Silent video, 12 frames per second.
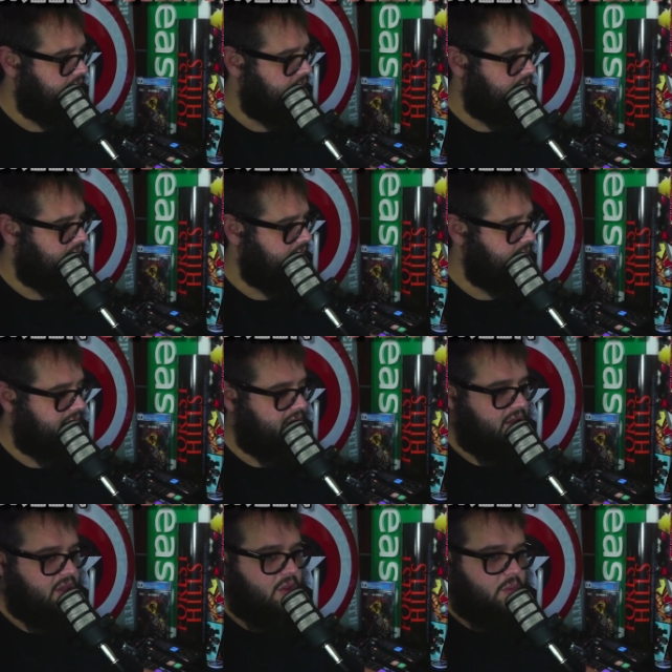to work with
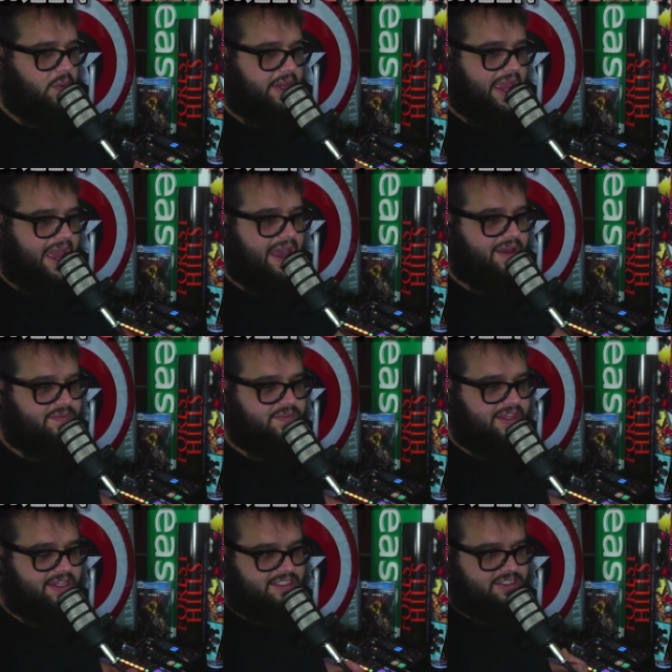me. We have
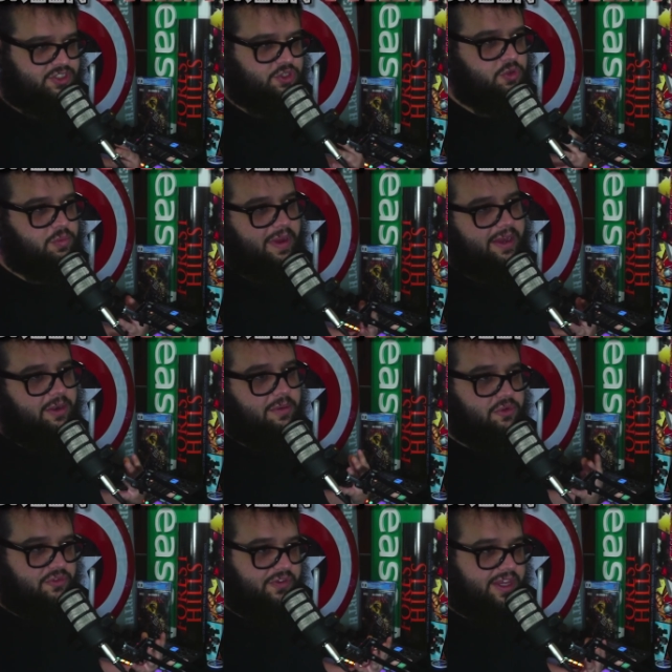this Tomb Raider
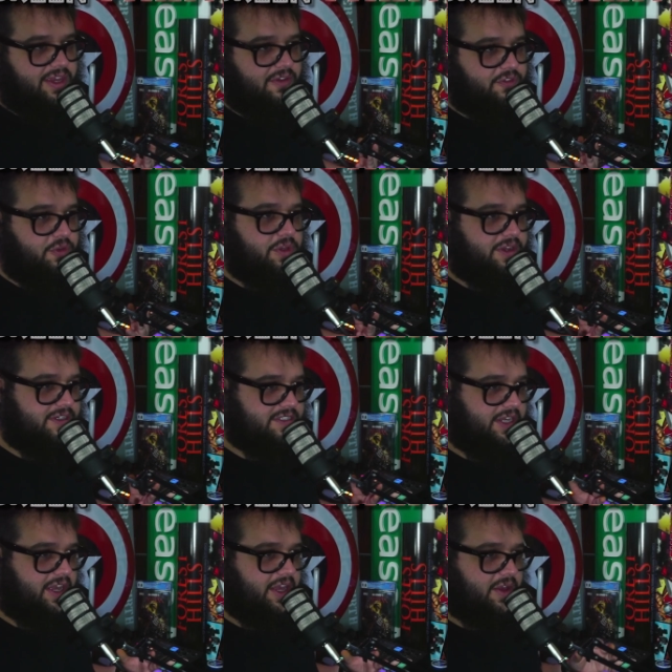movie a few
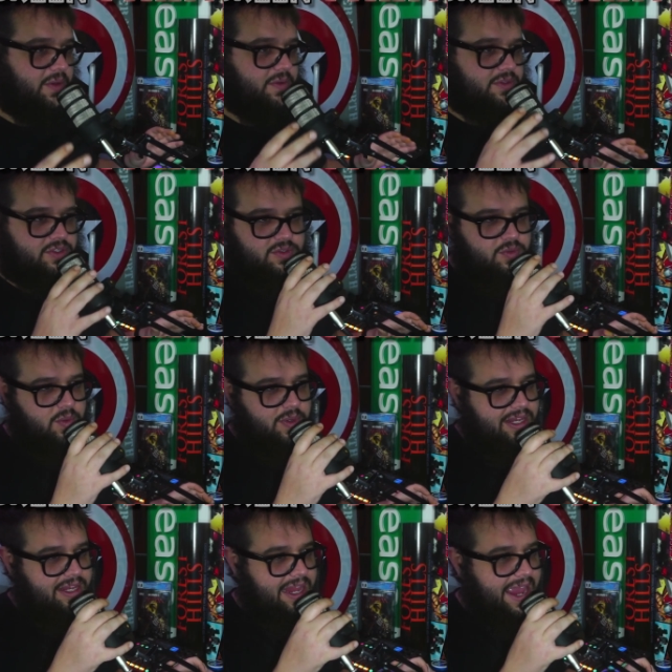years ago,
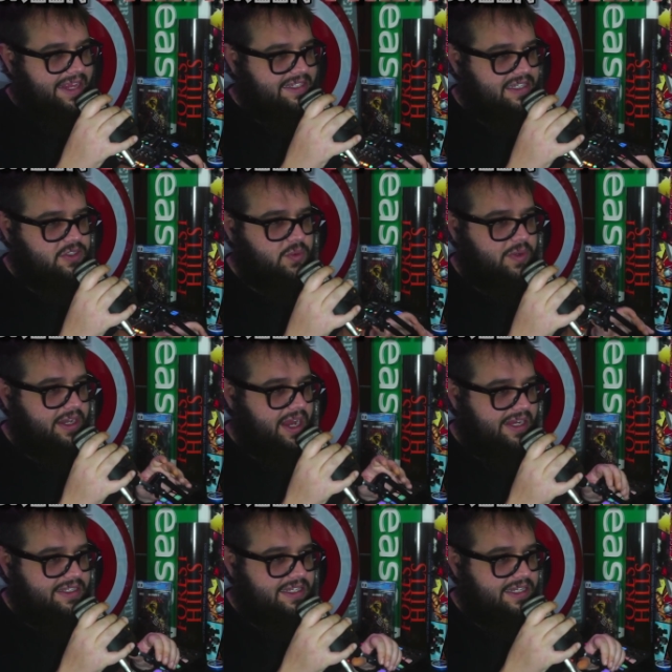2018,
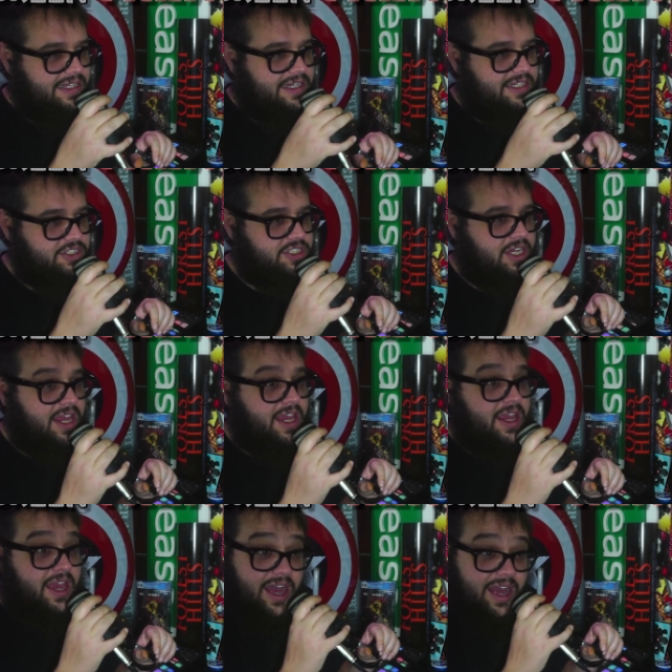2019 ish.
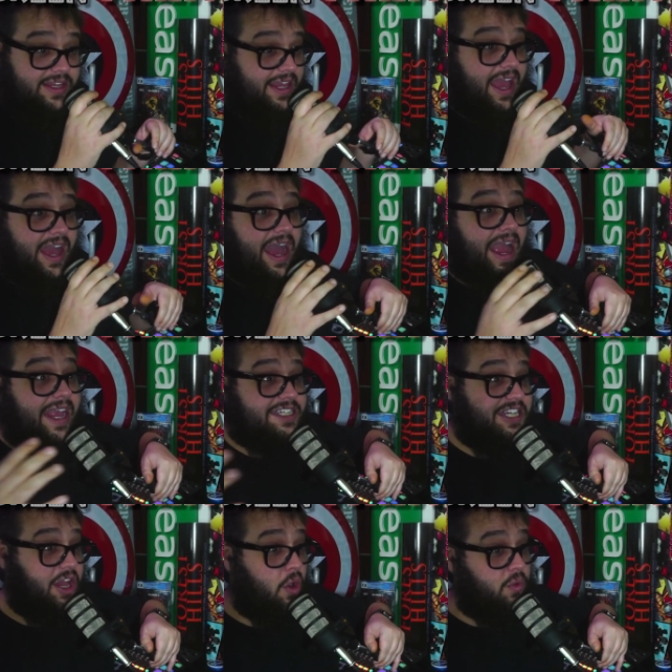Uh, yeah, I
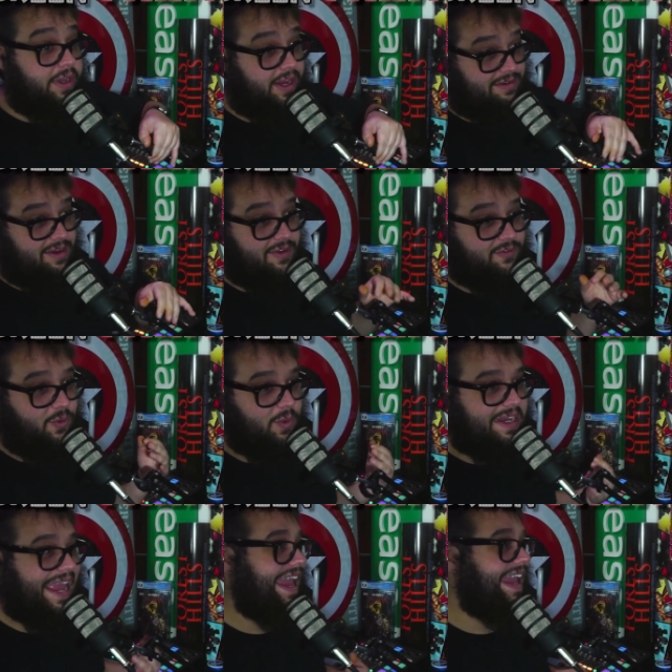actually own it on
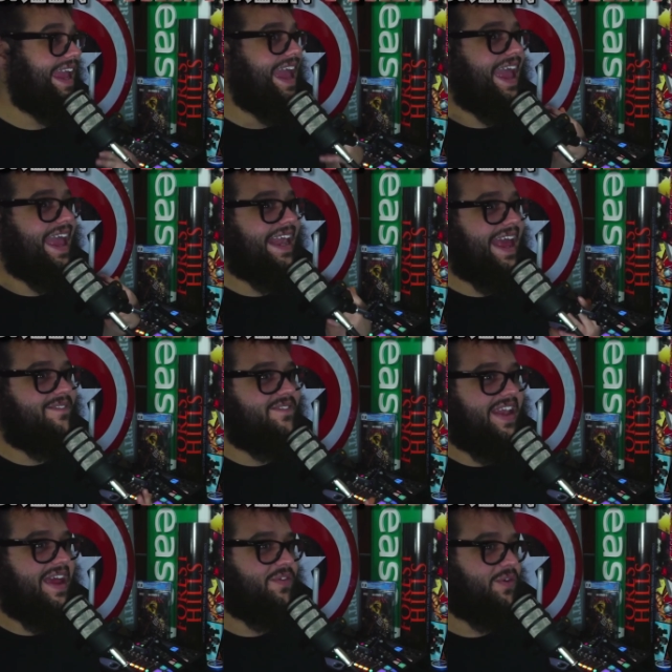4K. Was it really? And have I
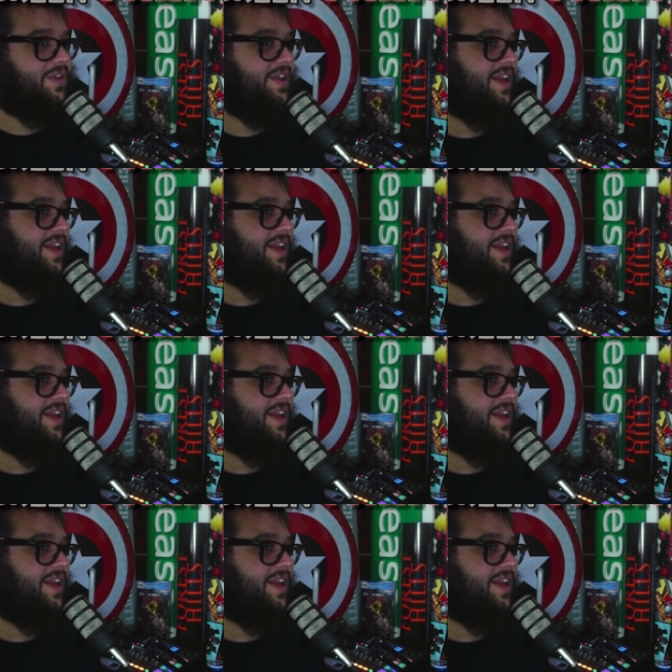feel never, like it was